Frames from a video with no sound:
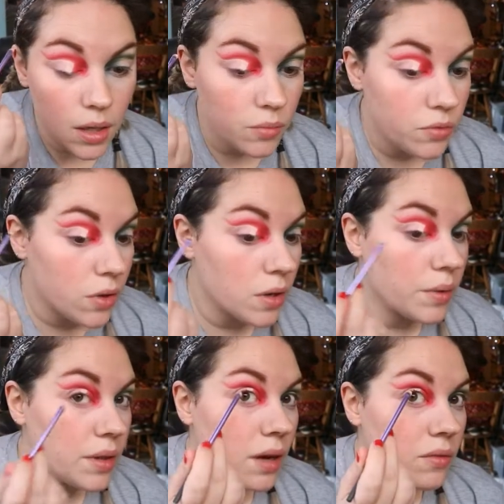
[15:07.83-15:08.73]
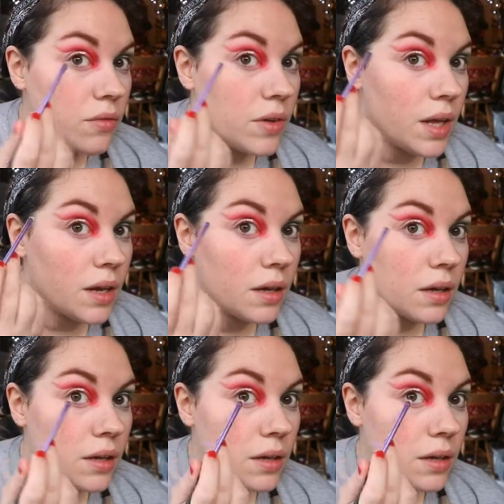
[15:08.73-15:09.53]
I'm following that flick.